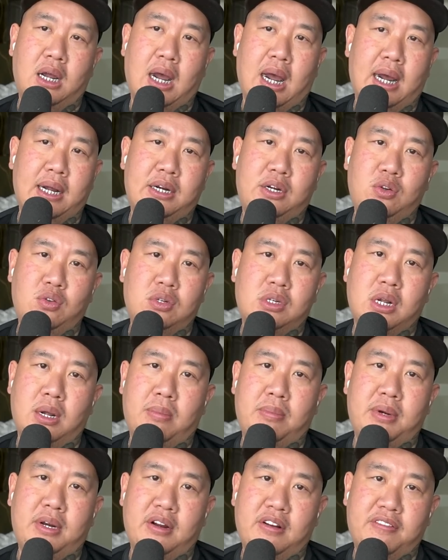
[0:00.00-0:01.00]
I do
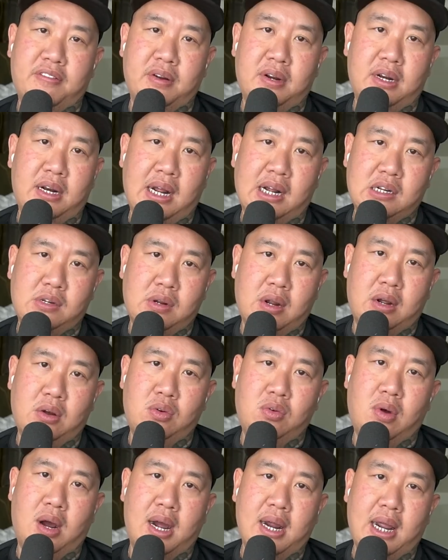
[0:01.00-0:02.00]
something different and that's like
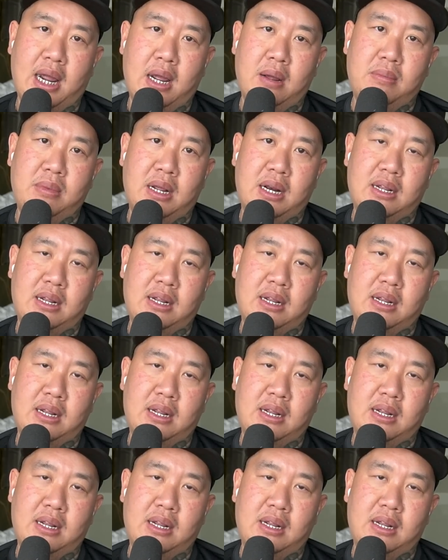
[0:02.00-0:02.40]
who I am,